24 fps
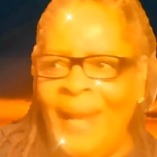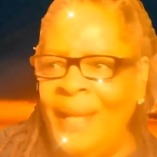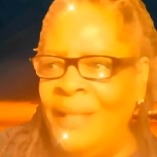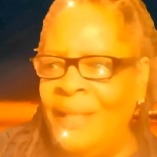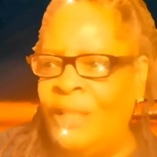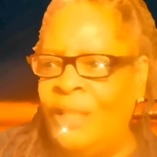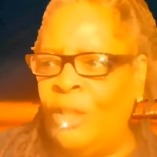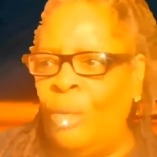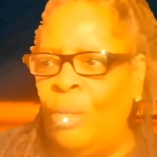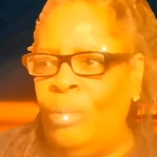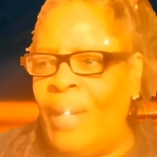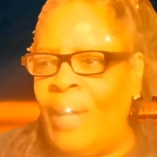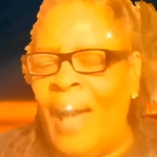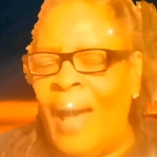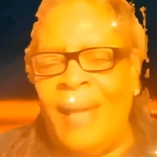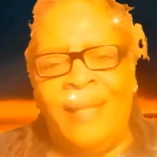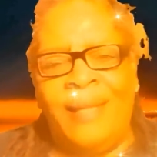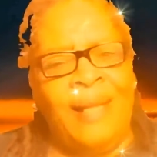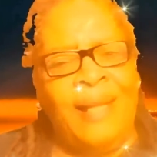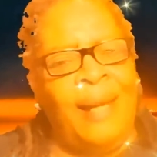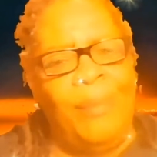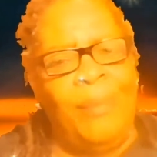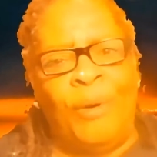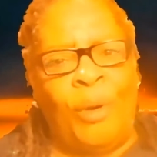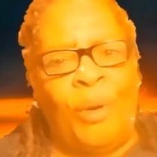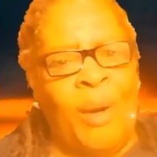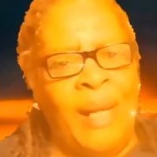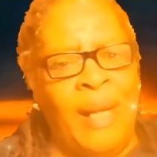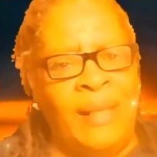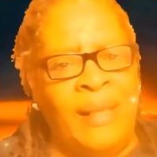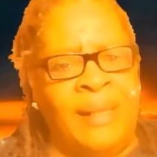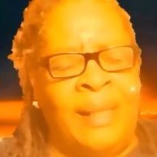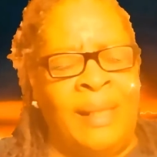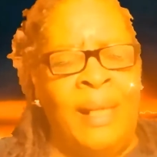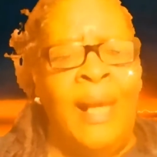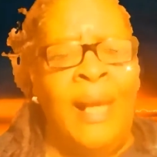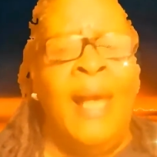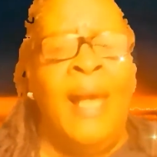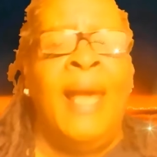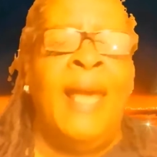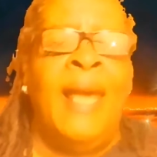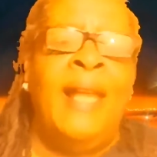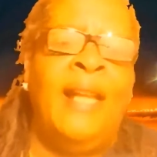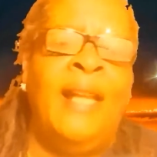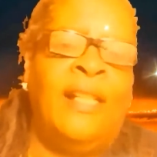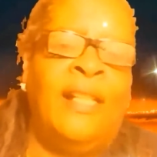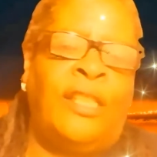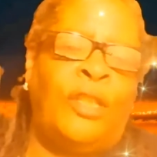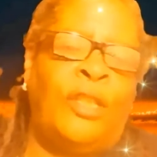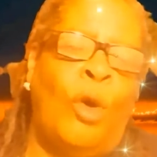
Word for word: And that is so goddamn crazy.